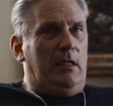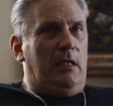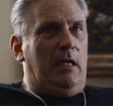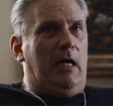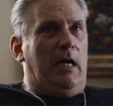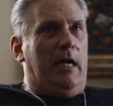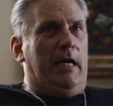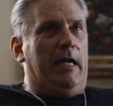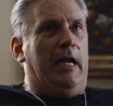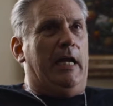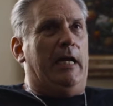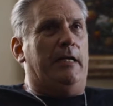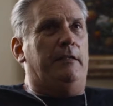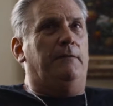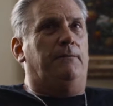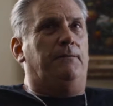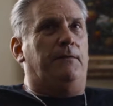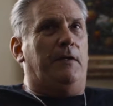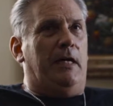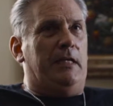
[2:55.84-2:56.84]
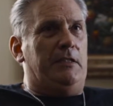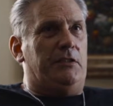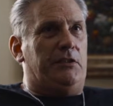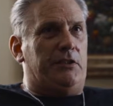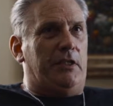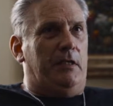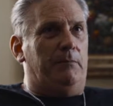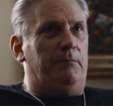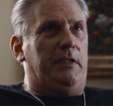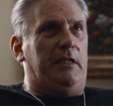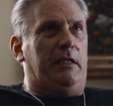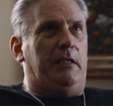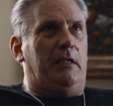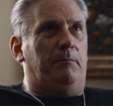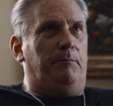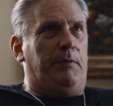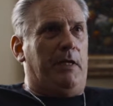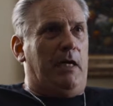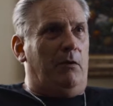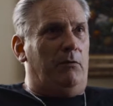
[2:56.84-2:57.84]
I had to find something, a
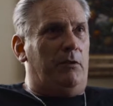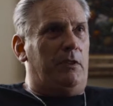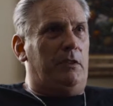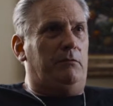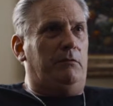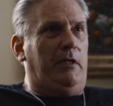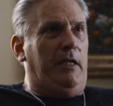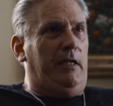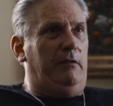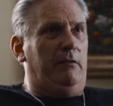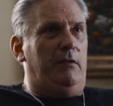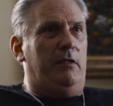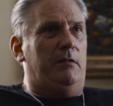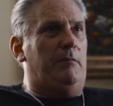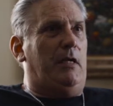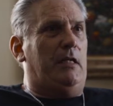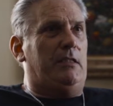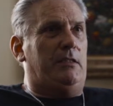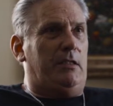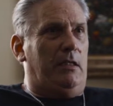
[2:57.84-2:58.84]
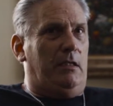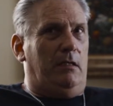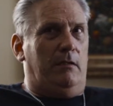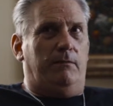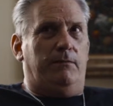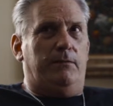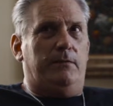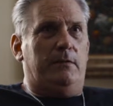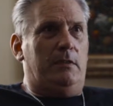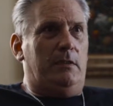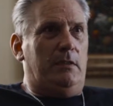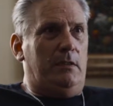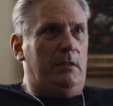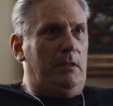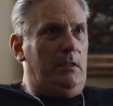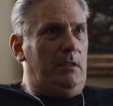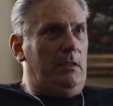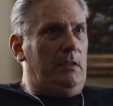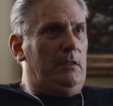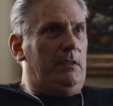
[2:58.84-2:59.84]
power greater than myself,
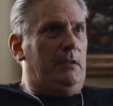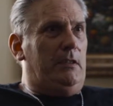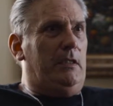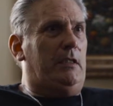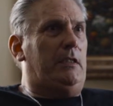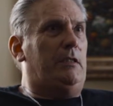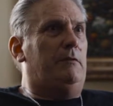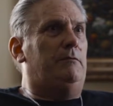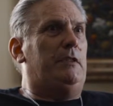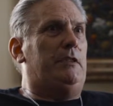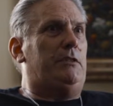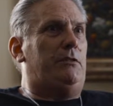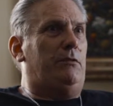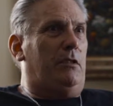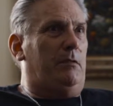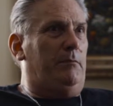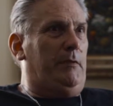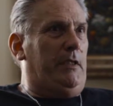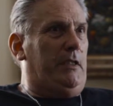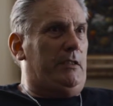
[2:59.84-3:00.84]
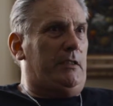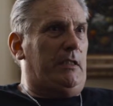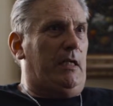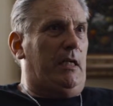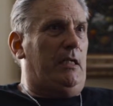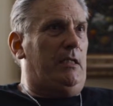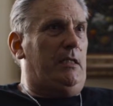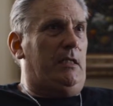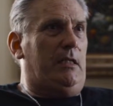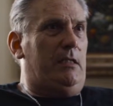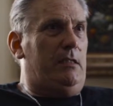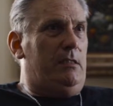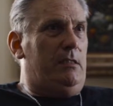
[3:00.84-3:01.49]
that could restore me to sanity,